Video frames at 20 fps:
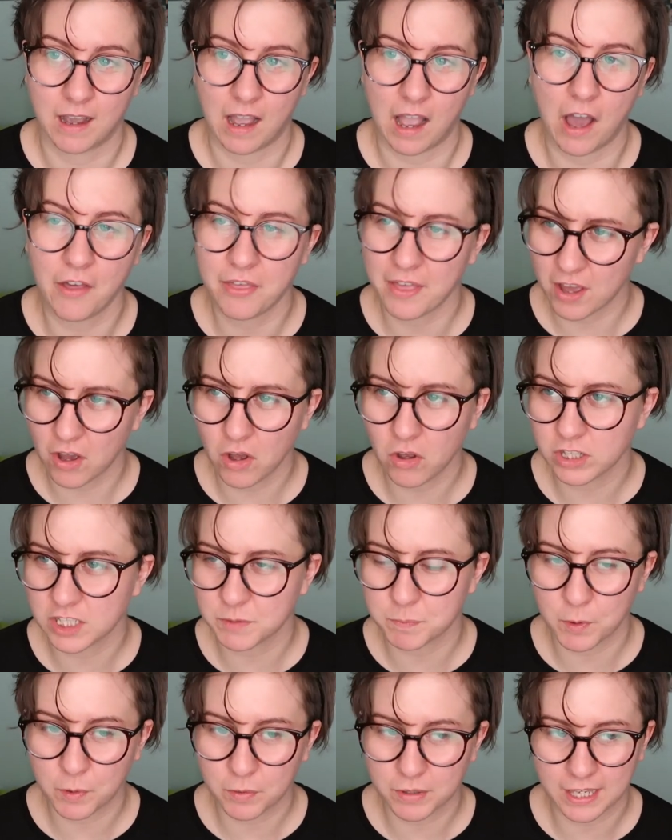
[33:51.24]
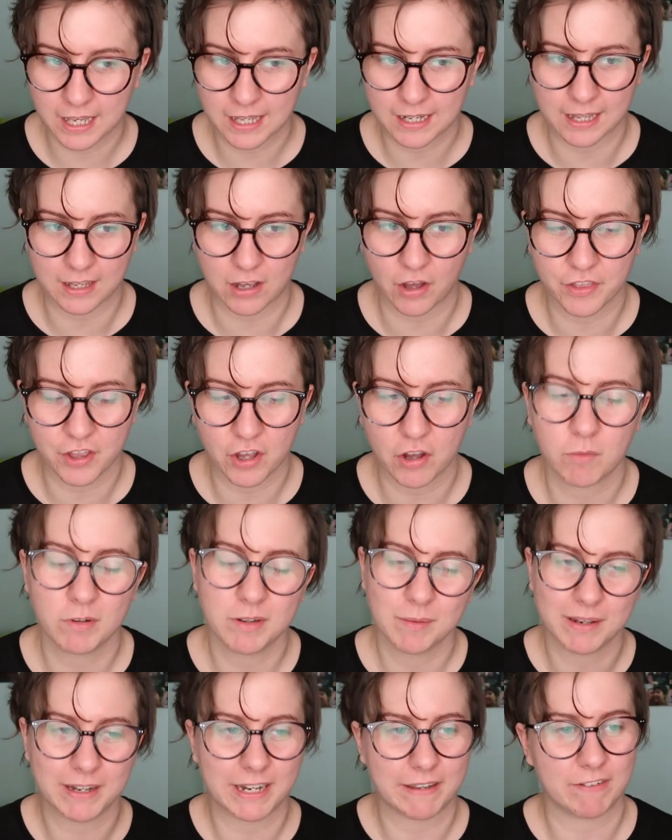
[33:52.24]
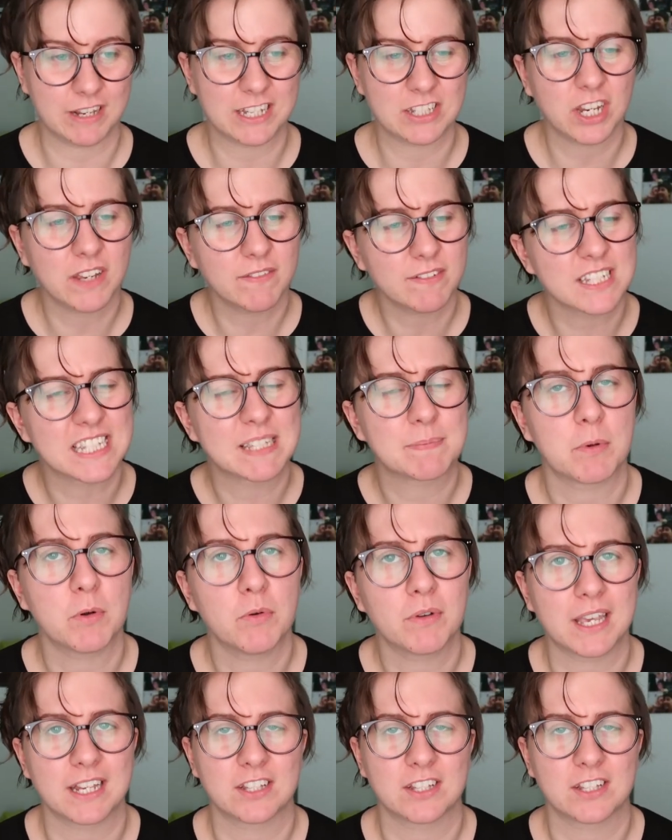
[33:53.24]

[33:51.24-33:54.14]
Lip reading: are they all spooky? Like, are they all, I mean, it's not even spooky,